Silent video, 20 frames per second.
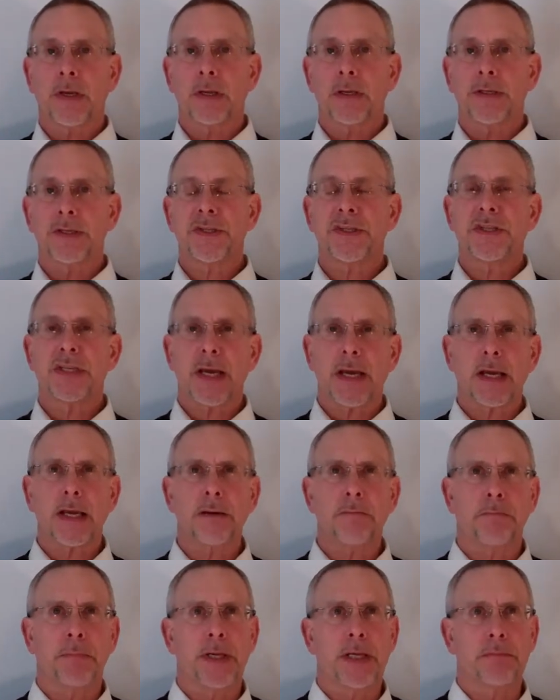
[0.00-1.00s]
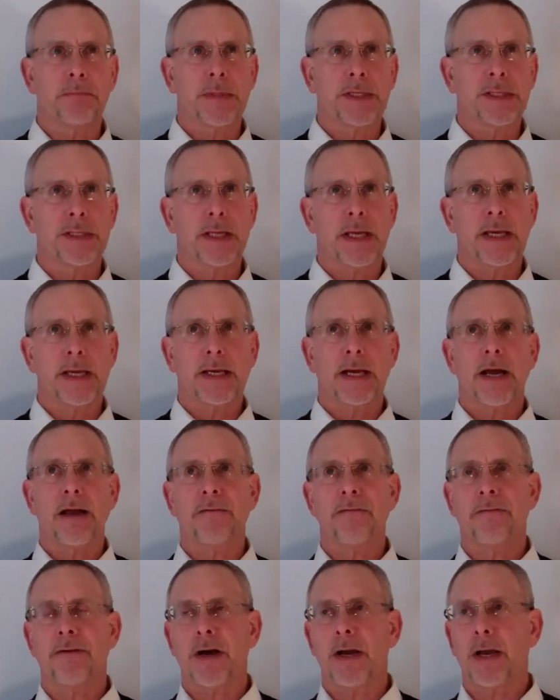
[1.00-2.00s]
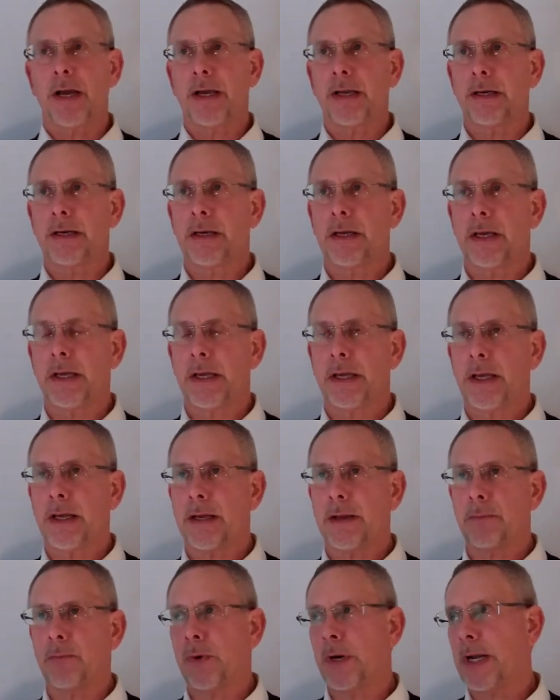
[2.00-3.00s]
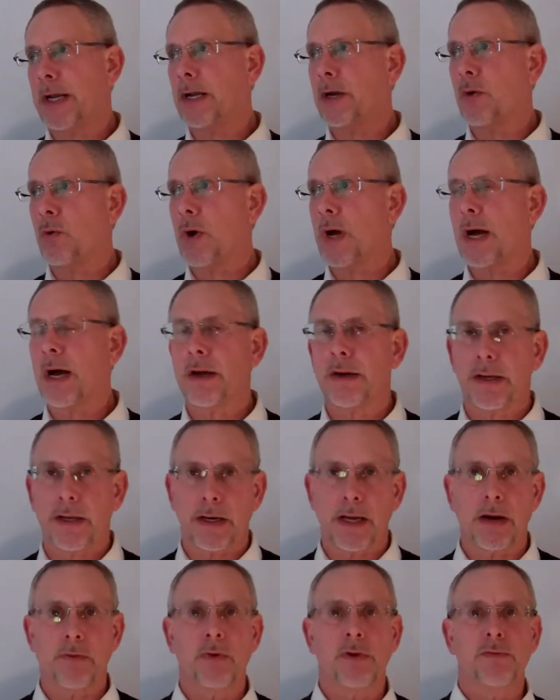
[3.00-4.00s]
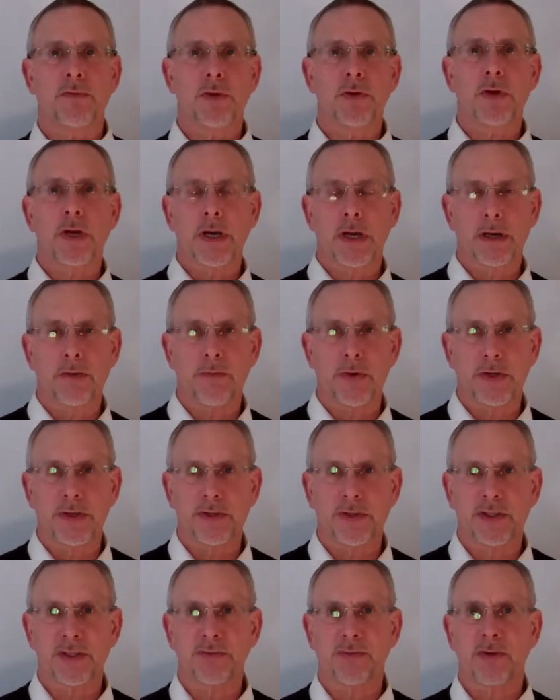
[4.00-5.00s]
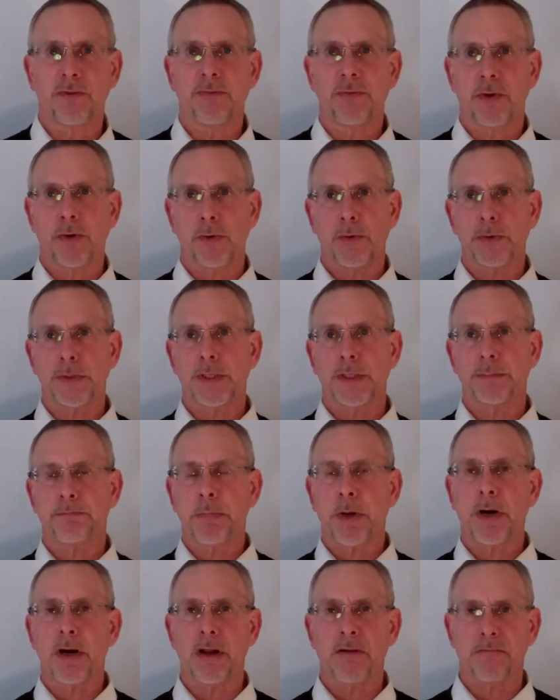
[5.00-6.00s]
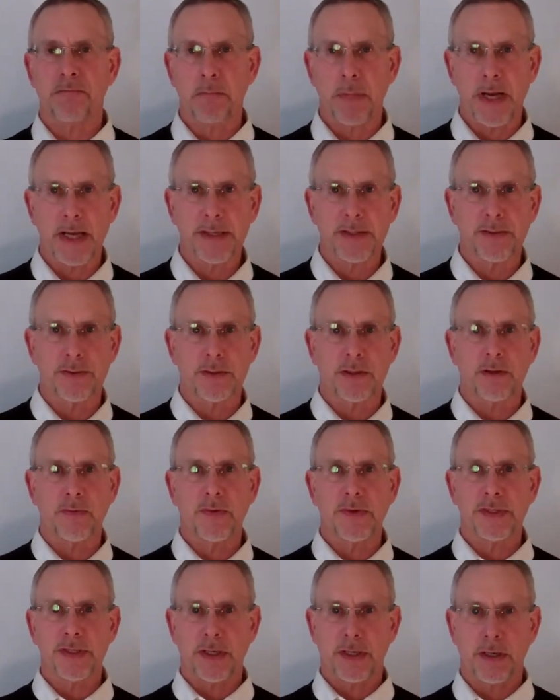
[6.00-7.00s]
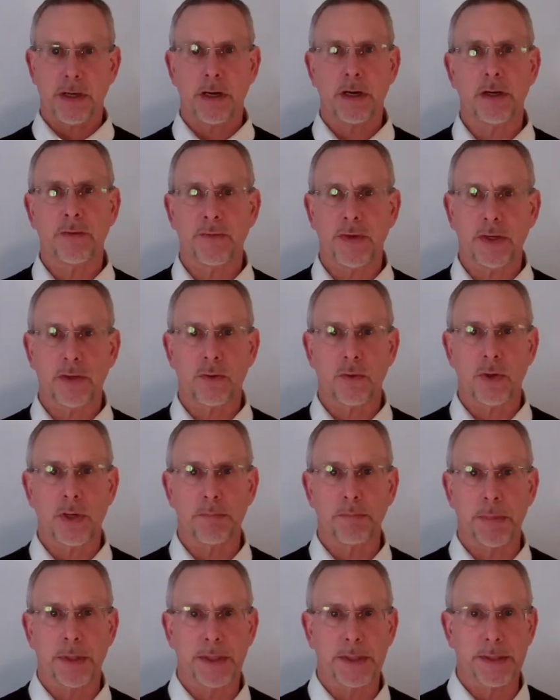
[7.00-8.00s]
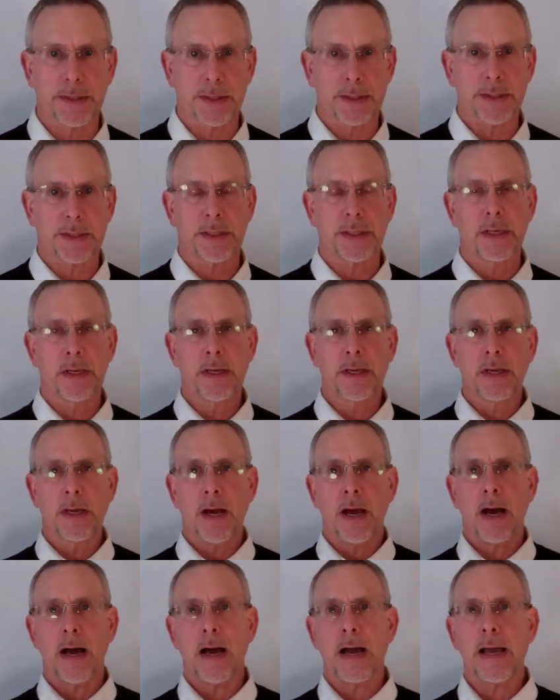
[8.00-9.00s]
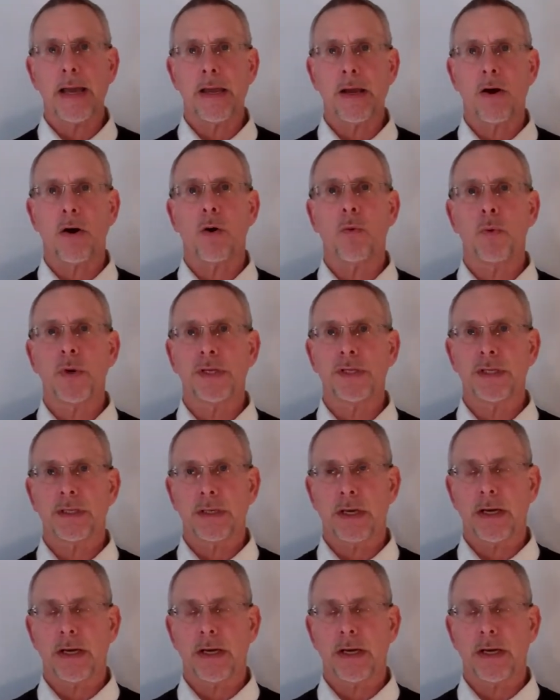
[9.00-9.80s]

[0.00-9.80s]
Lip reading: Second big mistake I find when I go out and I review coverages for folks as part of my service in our inventory business, I always